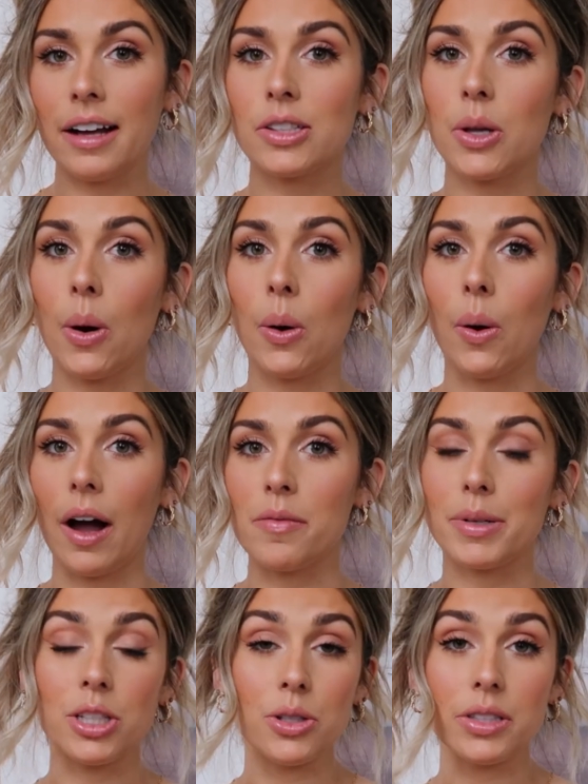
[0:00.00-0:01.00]
So I've
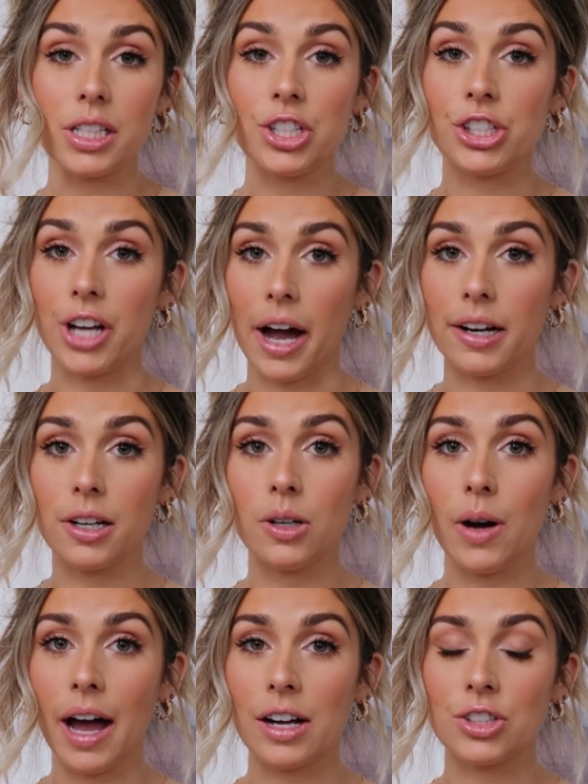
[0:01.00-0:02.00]
been using
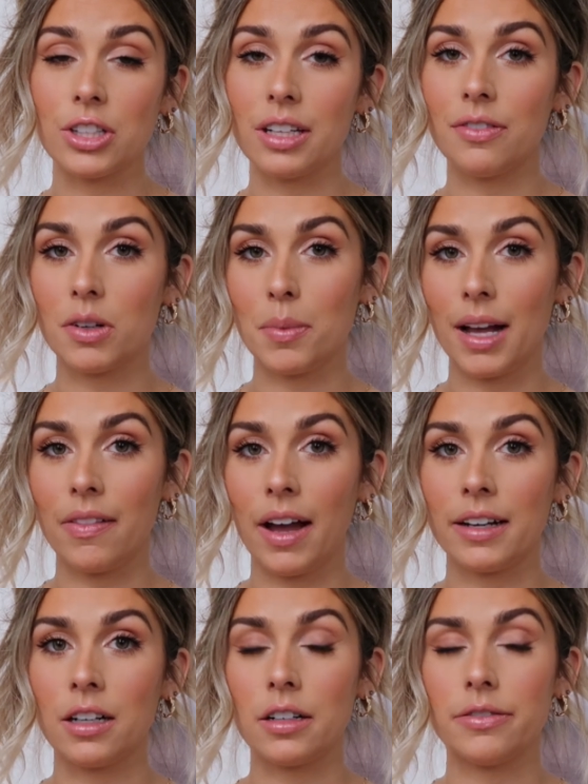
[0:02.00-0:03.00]
shadow actually for my
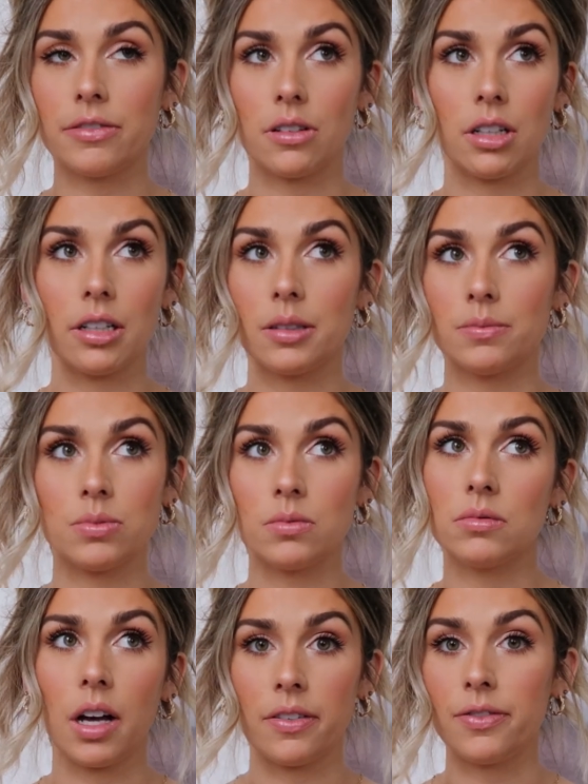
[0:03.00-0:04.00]
liner for
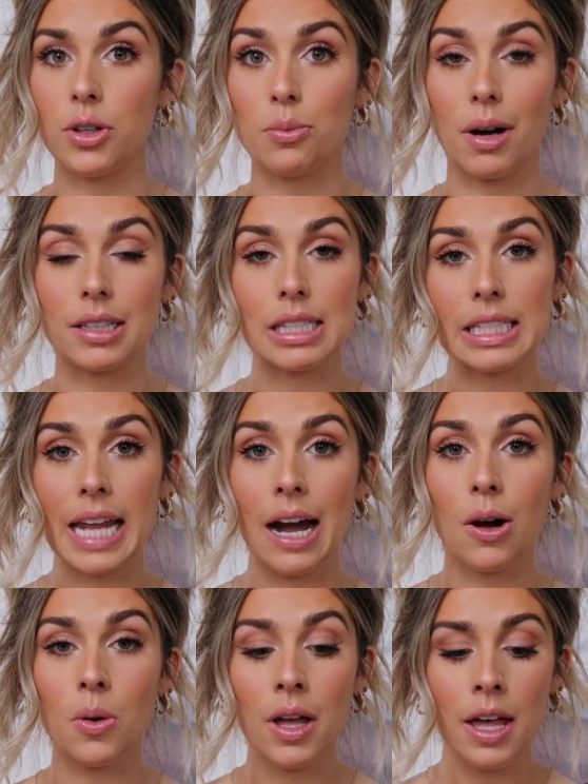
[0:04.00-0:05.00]
a few months
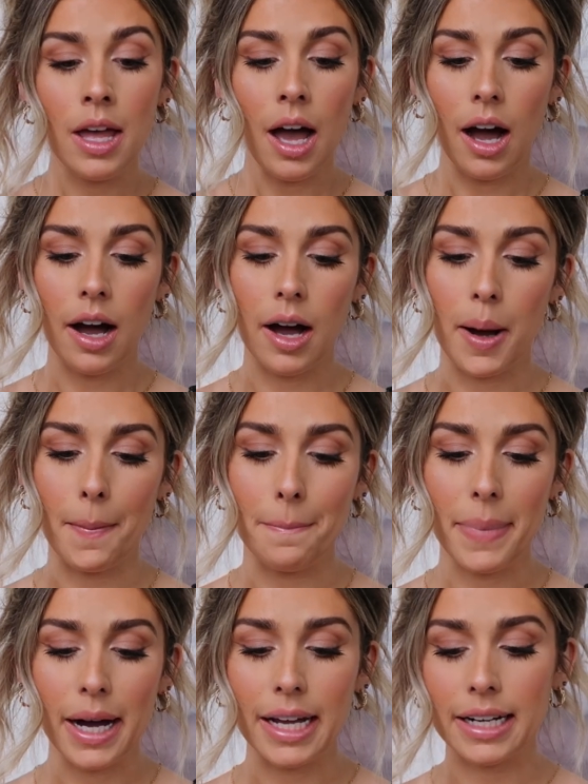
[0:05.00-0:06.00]
now, but
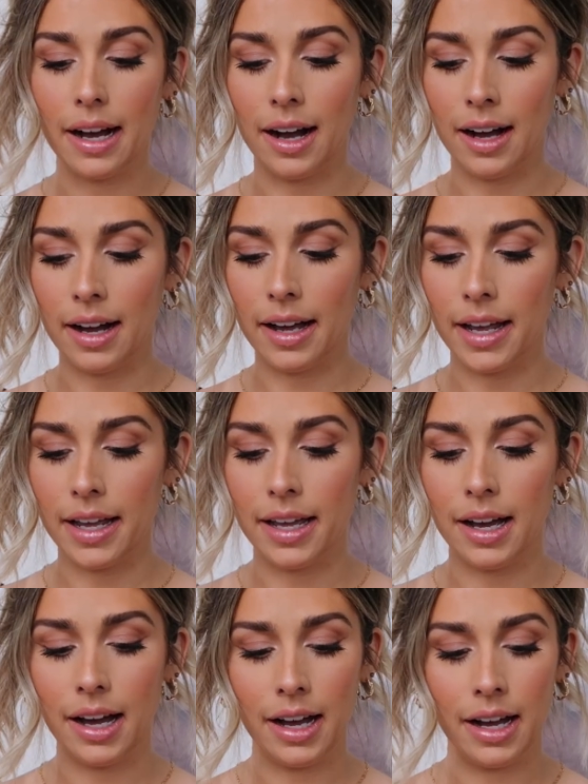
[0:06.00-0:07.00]

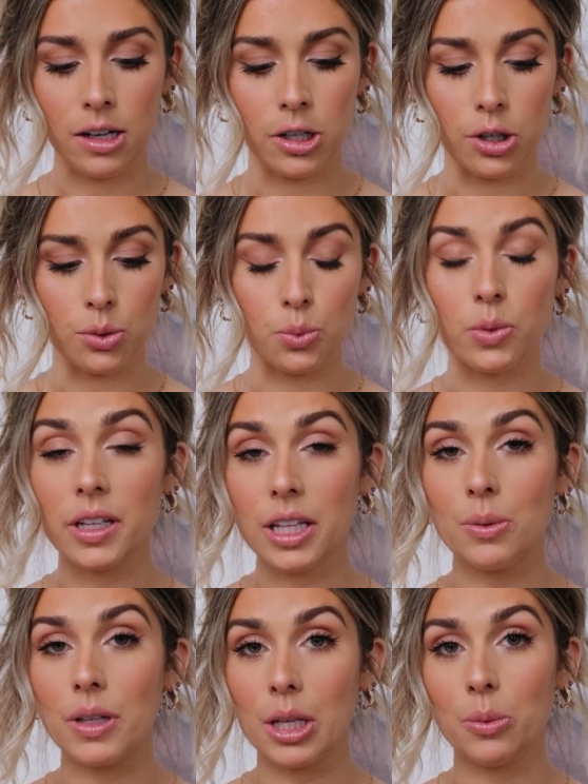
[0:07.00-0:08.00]
I heard
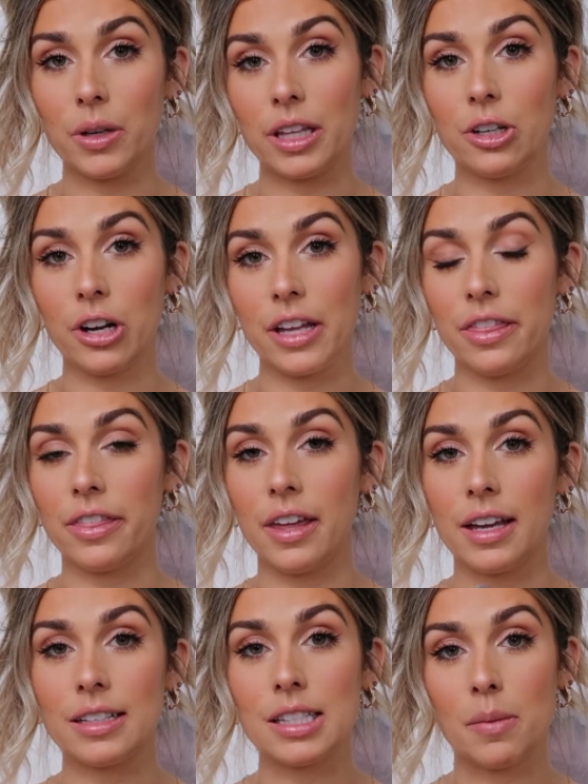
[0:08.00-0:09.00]
really great
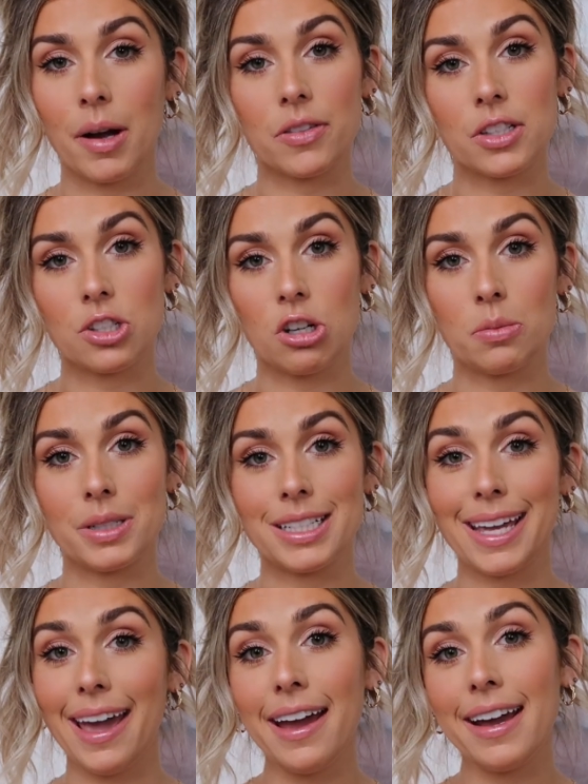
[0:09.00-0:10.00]
things about this Urban
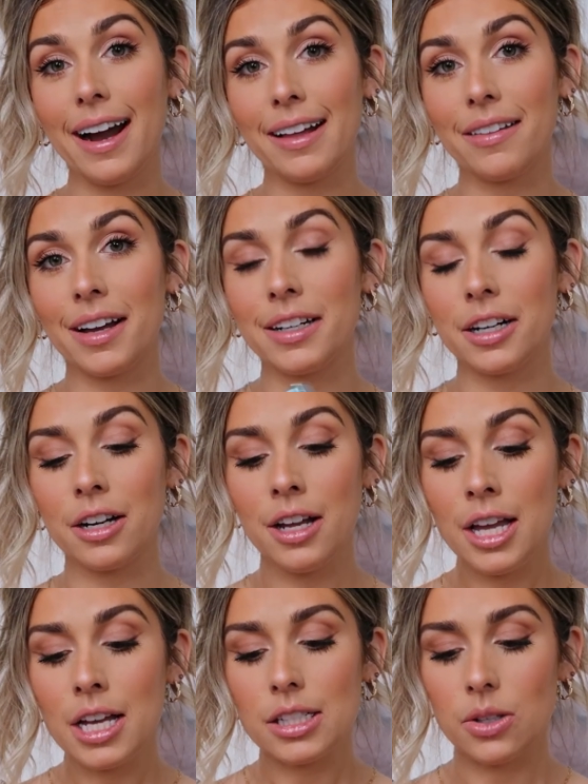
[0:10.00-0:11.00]
Decay eyeliner,
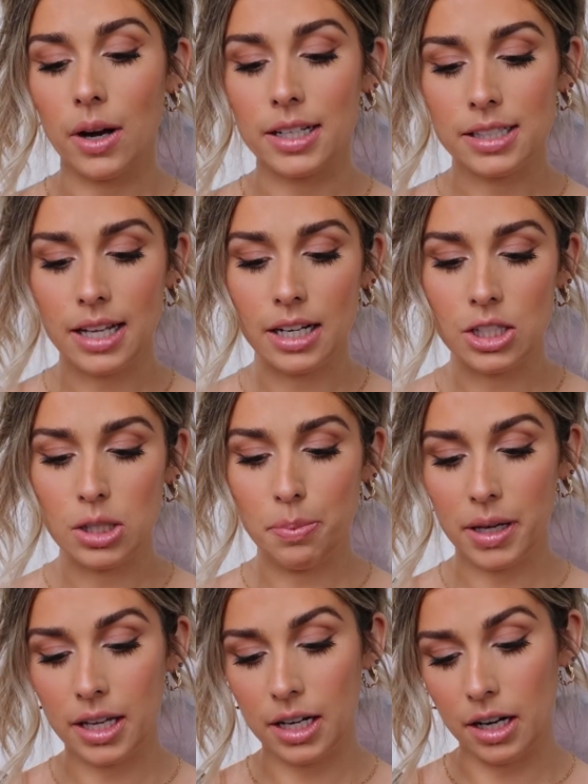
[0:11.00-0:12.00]
so I decided to
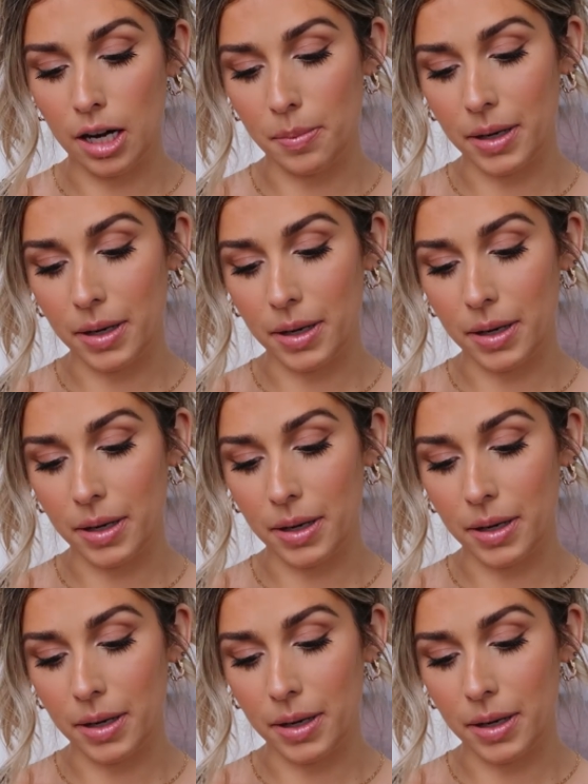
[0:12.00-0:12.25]
pick it up.